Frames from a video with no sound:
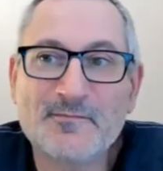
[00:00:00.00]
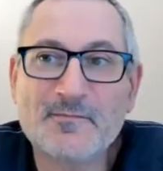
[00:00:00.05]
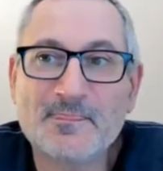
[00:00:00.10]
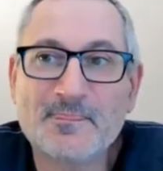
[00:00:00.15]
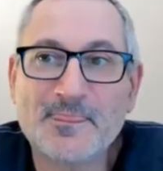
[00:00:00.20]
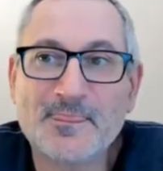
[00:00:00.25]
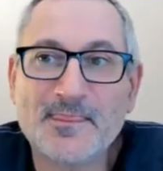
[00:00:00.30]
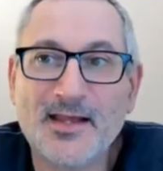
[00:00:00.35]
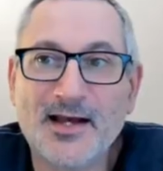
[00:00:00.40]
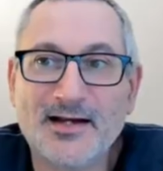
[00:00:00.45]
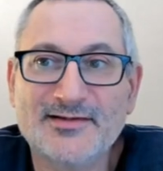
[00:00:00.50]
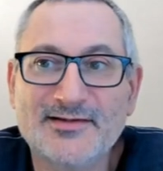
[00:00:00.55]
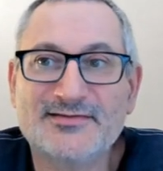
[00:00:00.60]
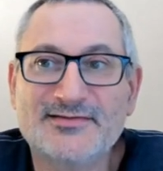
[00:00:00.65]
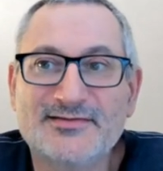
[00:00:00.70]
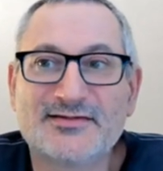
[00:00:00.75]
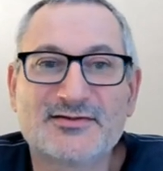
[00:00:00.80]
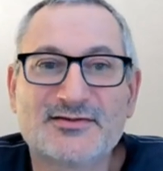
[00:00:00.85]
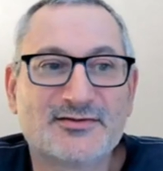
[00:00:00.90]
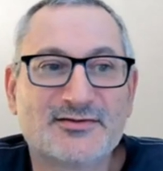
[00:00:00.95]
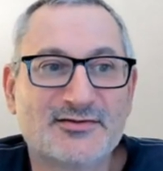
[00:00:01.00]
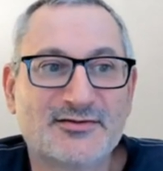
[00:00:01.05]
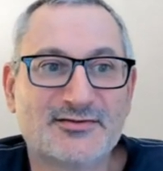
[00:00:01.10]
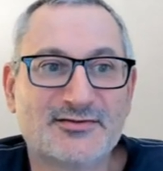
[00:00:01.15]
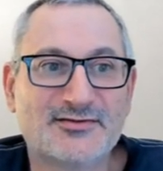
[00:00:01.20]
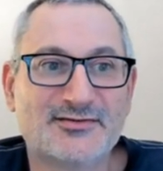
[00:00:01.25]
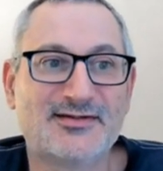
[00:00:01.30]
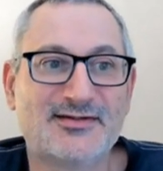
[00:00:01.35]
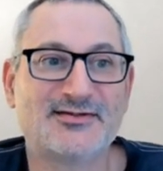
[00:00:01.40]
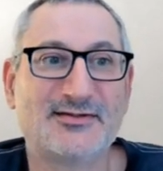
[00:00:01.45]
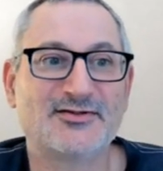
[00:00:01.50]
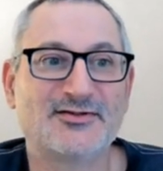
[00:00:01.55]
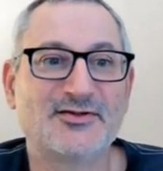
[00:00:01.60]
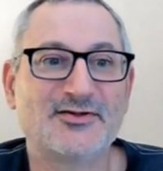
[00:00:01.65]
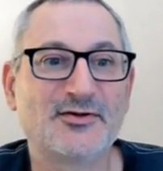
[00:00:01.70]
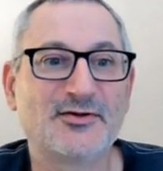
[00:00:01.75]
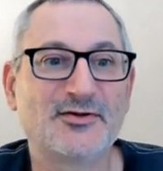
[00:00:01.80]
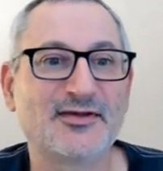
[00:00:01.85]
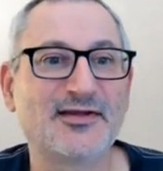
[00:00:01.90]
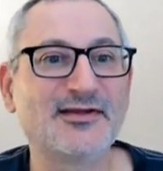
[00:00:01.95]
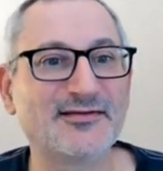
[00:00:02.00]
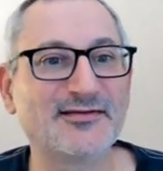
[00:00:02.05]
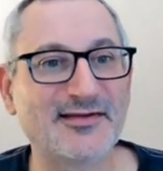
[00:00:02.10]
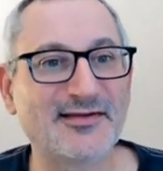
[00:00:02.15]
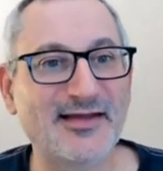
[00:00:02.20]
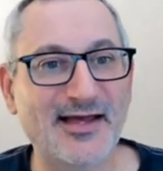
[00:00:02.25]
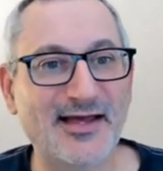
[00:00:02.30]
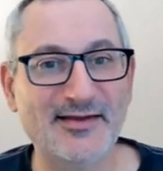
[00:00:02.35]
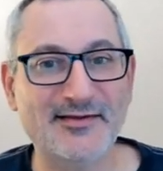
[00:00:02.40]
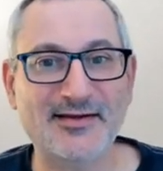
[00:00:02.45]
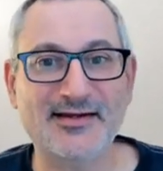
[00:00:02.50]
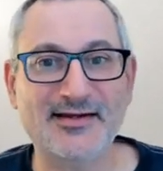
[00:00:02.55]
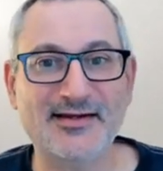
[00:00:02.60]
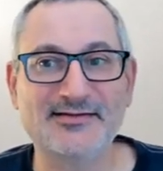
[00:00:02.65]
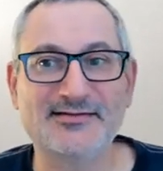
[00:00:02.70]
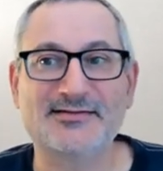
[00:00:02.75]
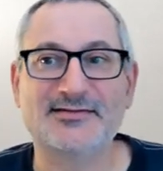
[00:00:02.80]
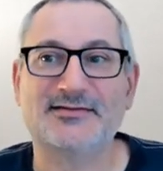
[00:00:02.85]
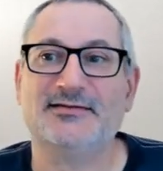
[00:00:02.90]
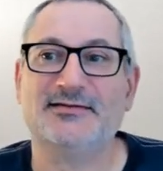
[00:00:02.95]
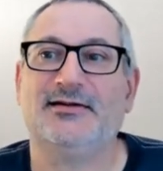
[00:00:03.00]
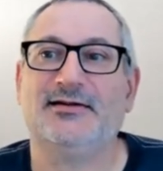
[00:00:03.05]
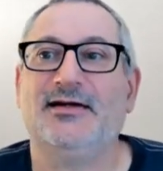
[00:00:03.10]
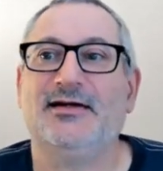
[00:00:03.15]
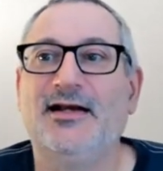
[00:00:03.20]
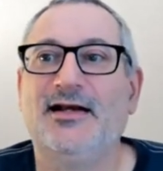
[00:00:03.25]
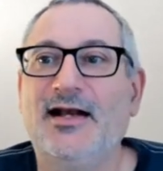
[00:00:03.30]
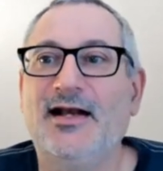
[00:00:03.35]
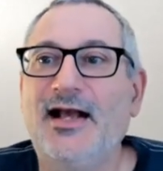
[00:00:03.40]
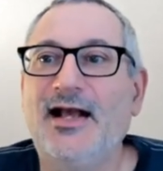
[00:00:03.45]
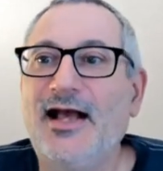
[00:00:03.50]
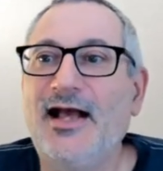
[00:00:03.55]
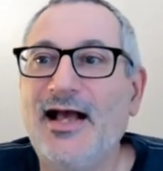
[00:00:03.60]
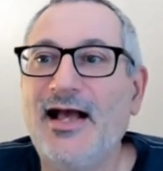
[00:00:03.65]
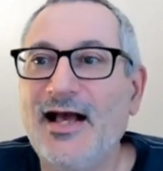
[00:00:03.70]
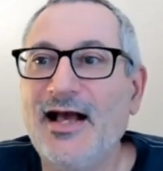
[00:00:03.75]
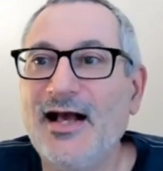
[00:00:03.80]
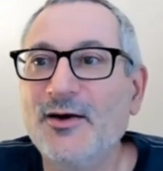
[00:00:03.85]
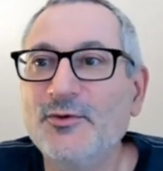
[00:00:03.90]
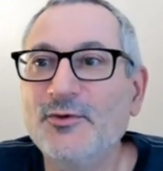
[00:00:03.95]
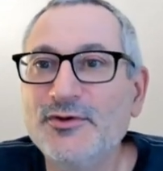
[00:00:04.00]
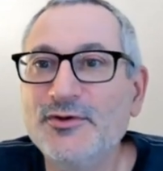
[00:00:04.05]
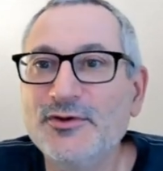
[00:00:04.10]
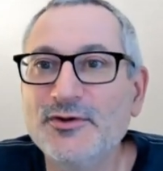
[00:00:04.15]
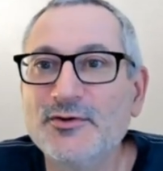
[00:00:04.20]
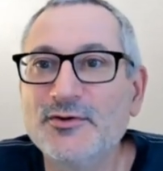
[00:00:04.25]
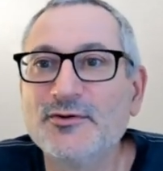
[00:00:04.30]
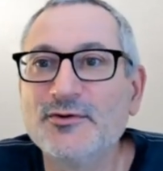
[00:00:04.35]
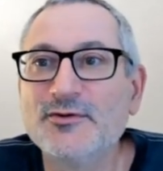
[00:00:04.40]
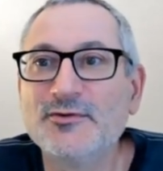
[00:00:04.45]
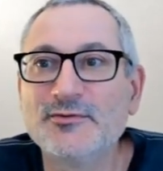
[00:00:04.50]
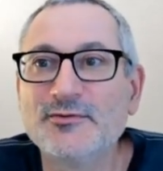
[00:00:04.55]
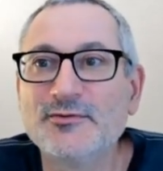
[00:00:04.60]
I guess there's two things there. There's how you